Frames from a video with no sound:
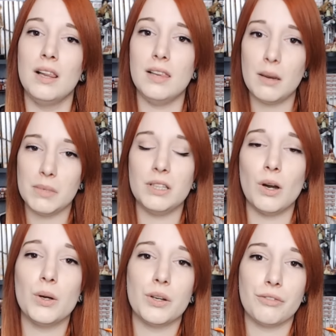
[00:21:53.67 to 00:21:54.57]
Let me
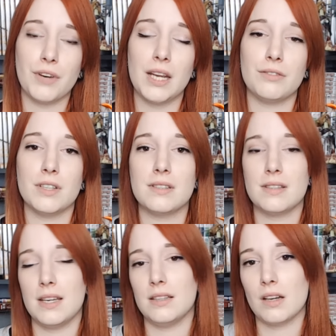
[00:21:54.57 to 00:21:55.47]
know your
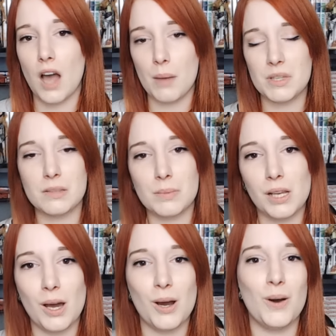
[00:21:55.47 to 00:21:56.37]
favorites in the comments
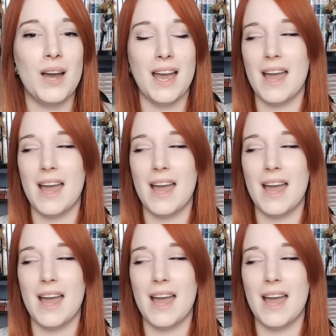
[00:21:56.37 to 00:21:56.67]
below.